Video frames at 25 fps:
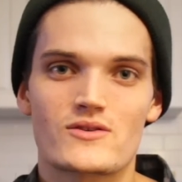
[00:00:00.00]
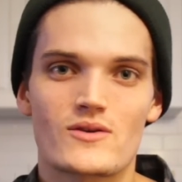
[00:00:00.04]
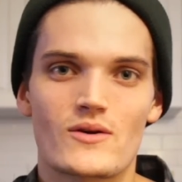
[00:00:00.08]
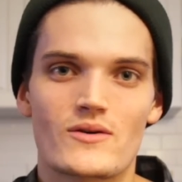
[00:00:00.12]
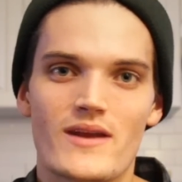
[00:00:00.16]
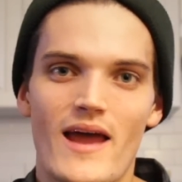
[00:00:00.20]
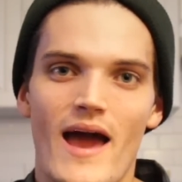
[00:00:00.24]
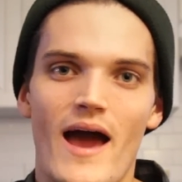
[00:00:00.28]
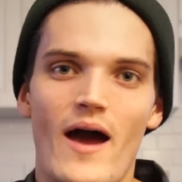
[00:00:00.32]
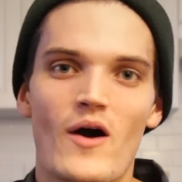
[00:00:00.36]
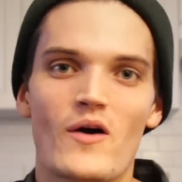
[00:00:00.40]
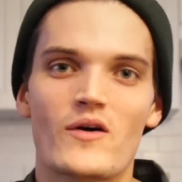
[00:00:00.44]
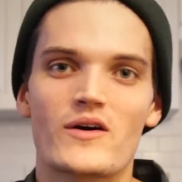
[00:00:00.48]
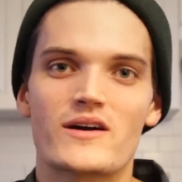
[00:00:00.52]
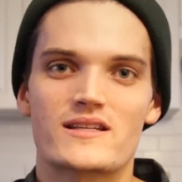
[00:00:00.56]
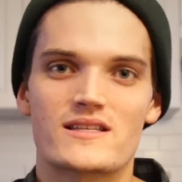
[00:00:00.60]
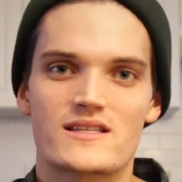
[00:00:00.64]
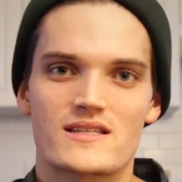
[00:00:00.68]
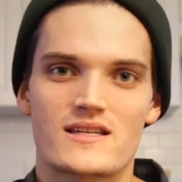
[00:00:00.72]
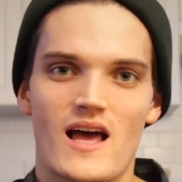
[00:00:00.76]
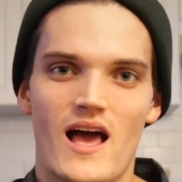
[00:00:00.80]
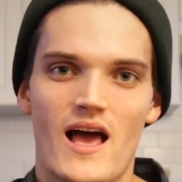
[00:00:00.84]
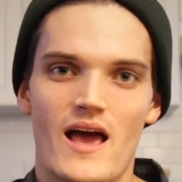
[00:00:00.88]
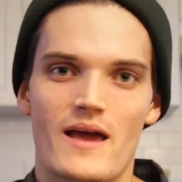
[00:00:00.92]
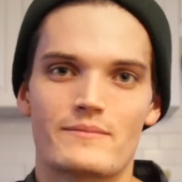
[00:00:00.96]
So now
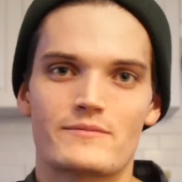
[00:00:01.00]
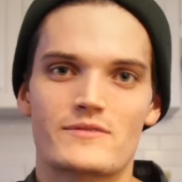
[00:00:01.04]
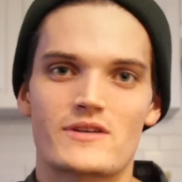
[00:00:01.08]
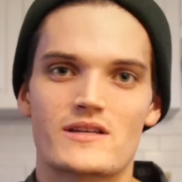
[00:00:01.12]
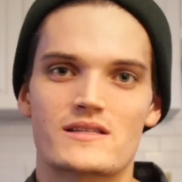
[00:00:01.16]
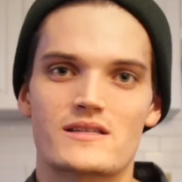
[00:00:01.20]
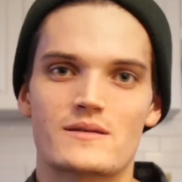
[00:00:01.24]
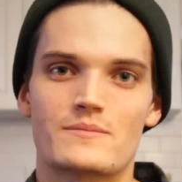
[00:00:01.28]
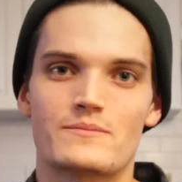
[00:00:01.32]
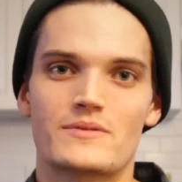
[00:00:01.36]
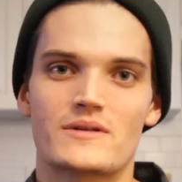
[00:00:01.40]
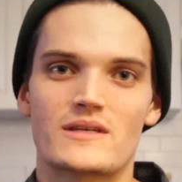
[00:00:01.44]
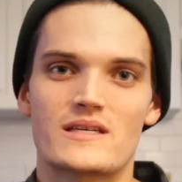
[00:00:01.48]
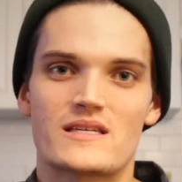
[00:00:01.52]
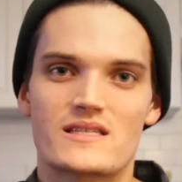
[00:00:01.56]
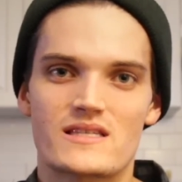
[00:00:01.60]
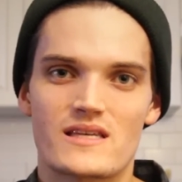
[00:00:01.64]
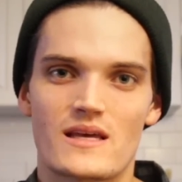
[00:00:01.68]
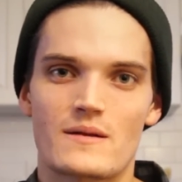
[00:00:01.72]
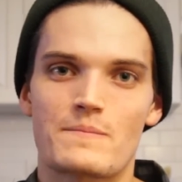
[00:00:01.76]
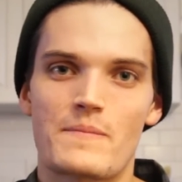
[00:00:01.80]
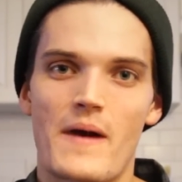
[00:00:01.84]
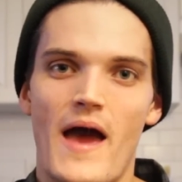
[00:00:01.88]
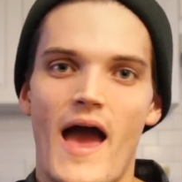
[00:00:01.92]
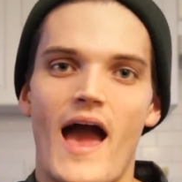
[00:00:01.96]
it's time to simply
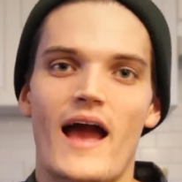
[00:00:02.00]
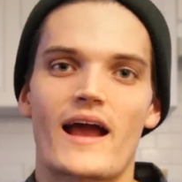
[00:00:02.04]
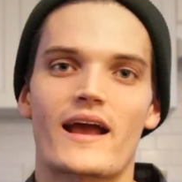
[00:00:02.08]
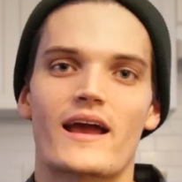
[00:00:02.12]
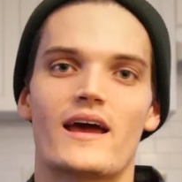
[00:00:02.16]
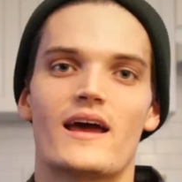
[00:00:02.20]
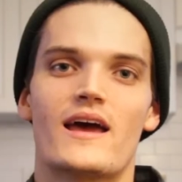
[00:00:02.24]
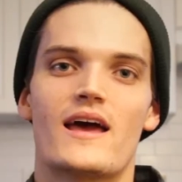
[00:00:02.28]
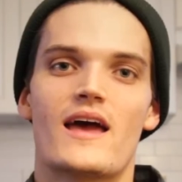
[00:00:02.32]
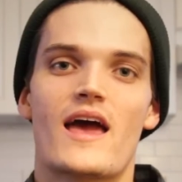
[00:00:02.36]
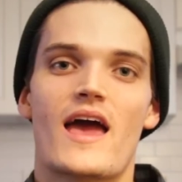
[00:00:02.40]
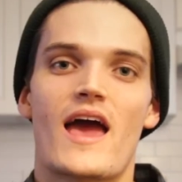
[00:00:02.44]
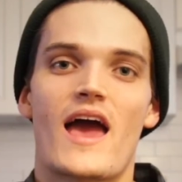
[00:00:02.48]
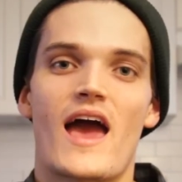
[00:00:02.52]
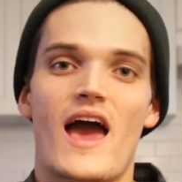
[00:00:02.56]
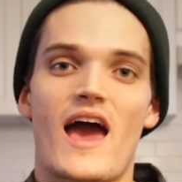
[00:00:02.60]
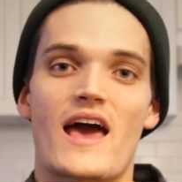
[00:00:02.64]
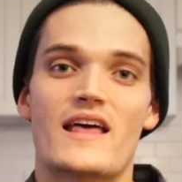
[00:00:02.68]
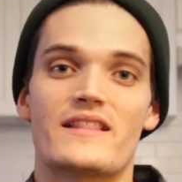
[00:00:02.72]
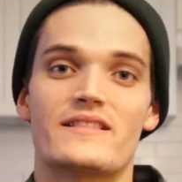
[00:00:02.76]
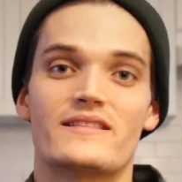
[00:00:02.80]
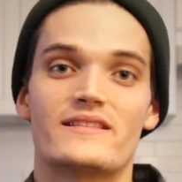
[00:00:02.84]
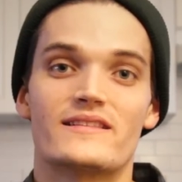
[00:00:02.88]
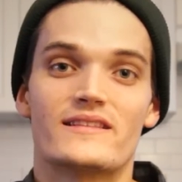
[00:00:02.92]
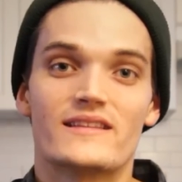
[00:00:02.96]
sit back
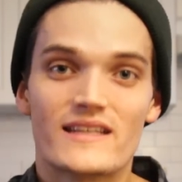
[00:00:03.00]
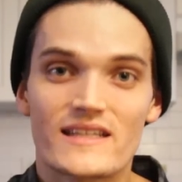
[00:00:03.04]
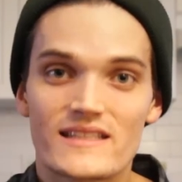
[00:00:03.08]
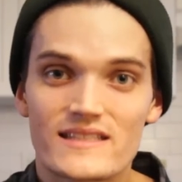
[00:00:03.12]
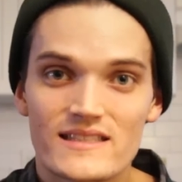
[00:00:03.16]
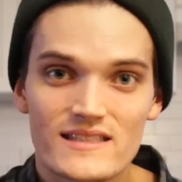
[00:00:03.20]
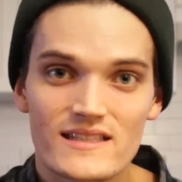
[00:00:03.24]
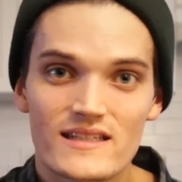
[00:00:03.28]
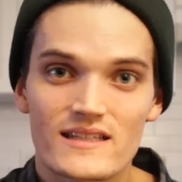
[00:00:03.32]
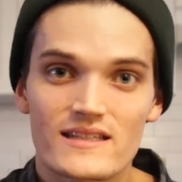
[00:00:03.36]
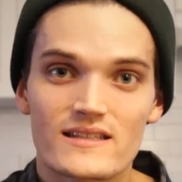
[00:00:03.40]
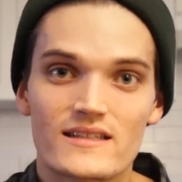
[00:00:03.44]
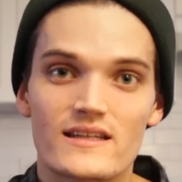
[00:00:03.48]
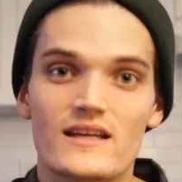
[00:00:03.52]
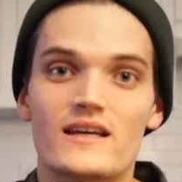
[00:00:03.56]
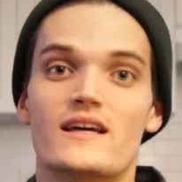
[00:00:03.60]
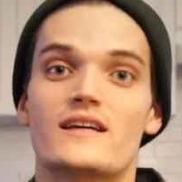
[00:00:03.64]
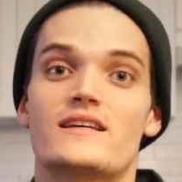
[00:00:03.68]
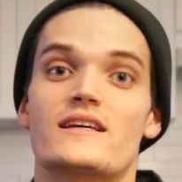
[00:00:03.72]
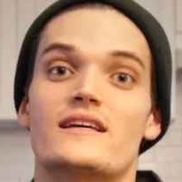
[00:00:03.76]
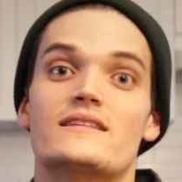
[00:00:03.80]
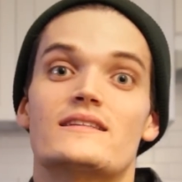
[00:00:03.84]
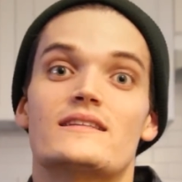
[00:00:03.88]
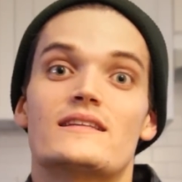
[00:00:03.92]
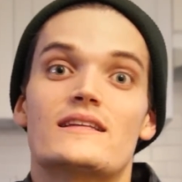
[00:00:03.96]
and listen,
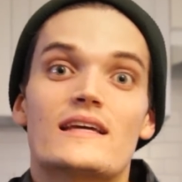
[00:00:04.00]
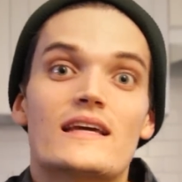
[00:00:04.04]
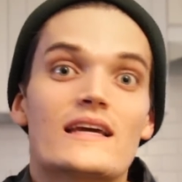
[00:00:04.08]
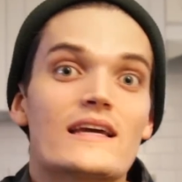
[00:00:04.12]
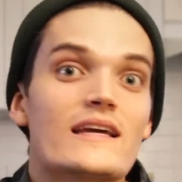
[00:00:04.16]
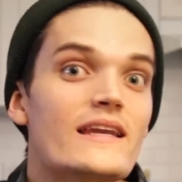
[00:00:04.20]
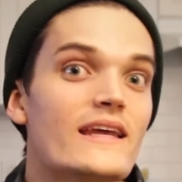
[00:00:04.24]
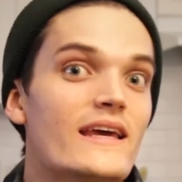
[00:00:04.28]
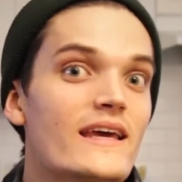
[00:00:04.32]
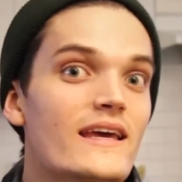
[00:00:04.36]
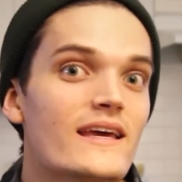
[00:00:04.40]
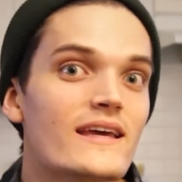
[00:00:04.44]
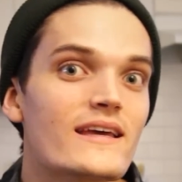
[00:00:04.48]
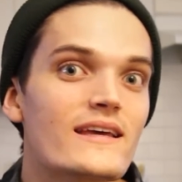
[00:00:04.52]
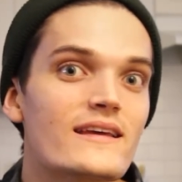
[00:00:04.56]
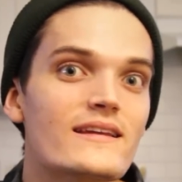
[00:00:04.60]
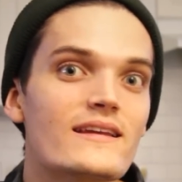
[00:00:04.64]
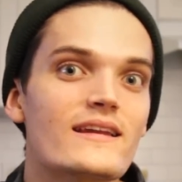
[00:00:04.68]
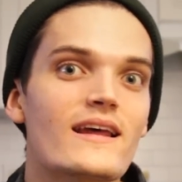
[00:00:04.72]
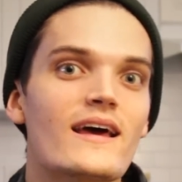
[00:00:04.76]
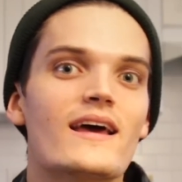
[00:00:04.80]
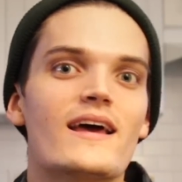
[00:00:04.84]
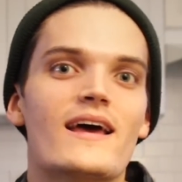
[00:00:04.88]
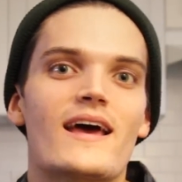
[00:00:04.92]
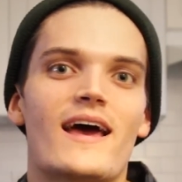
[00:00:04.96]
and lean
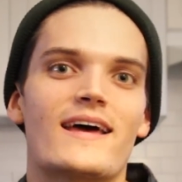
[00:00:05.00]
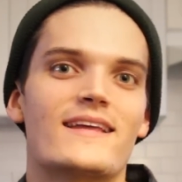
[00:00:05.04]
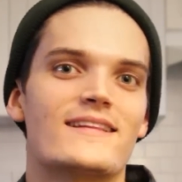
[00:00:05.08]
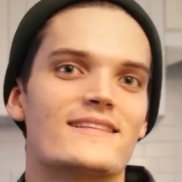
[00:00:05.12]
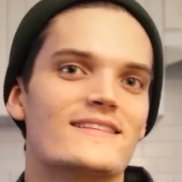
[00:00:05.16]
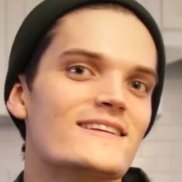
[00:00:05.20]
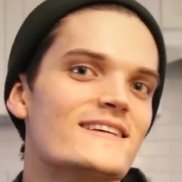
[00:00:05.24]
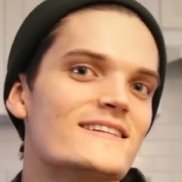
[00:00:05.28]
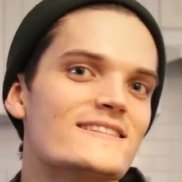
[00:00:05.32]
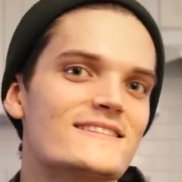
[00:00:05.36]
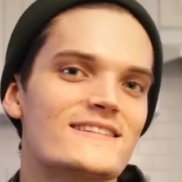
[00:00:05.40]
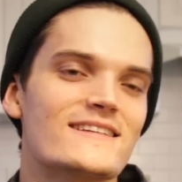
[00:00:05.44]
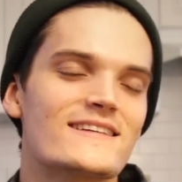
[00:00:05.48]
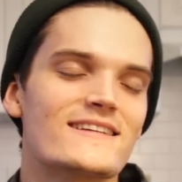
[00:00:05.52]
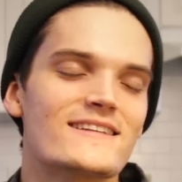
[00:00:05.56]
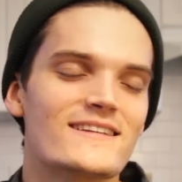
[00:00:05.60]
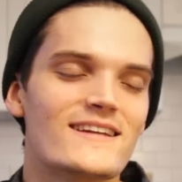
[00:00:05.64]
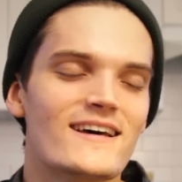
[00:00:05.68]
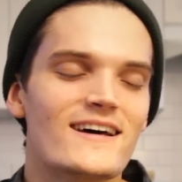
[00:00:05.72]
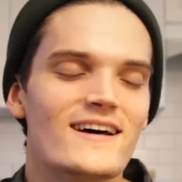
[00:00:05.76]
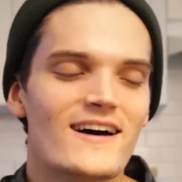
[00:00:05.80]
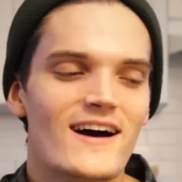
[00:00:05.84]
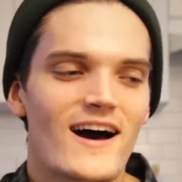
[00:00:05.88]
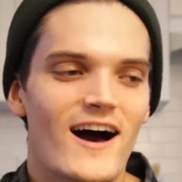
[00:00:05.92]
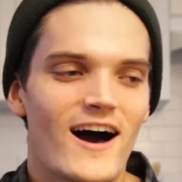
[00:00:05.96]
in and listen.